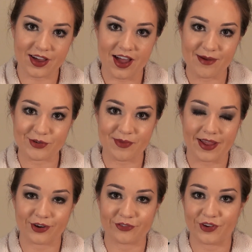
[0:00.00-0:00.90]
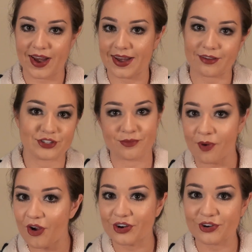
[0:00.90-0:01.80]
No matter if you're headed out to the
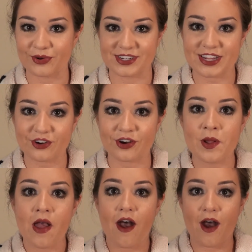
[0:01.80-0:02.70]
bar or dinner,